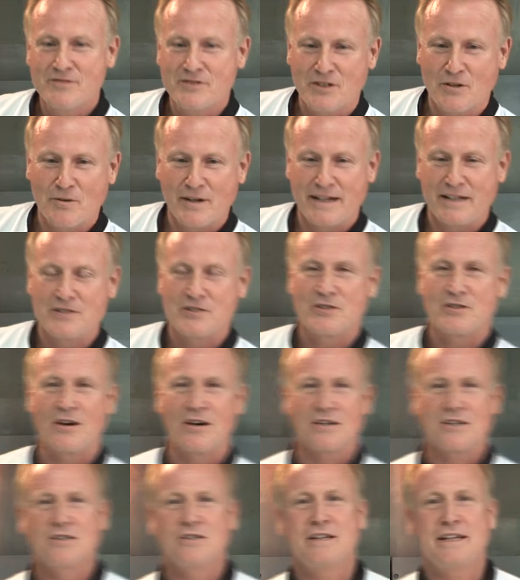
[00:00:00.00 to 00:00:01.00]
so it can
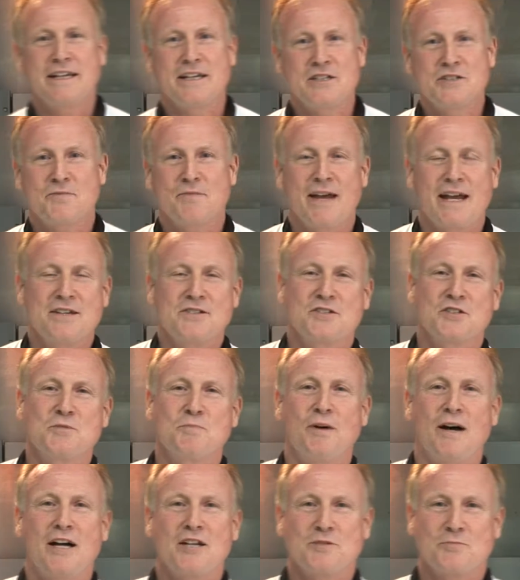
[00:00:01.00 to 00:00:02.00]
start cooking as fast as
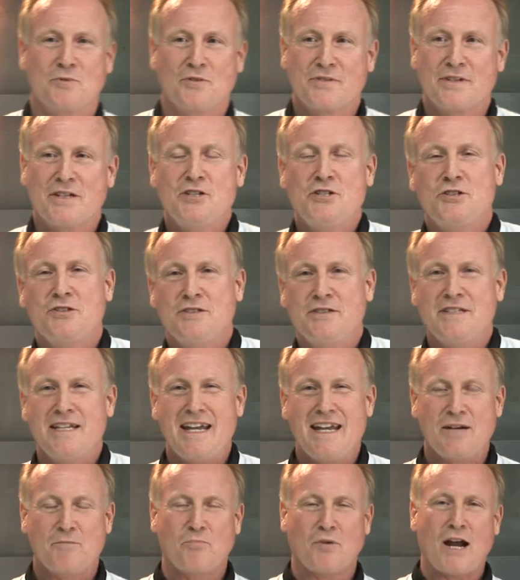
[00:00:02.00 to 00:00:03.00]
possible. This should
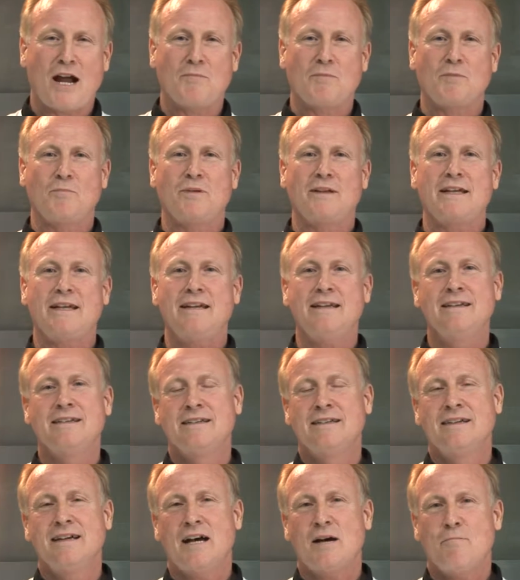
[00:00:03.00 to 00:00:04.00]
take probably
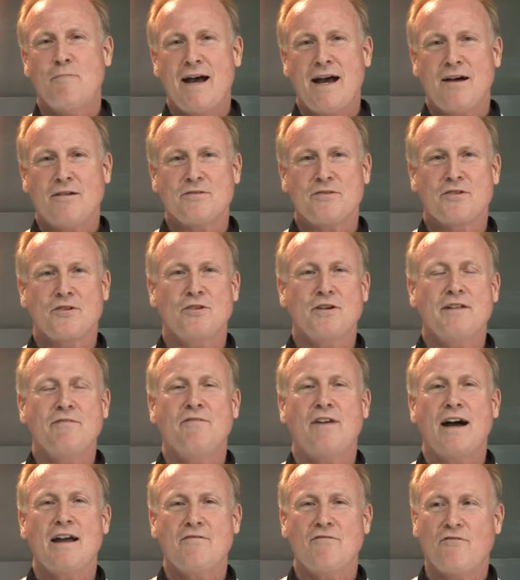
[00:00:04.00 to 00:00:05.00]
about
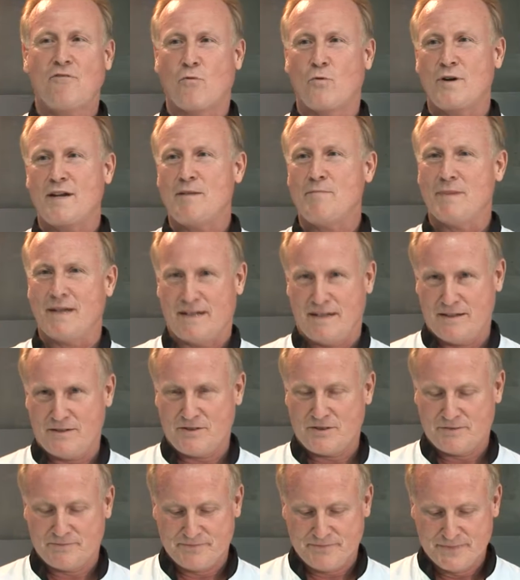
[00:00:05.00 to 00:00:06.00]
35-40 minutes.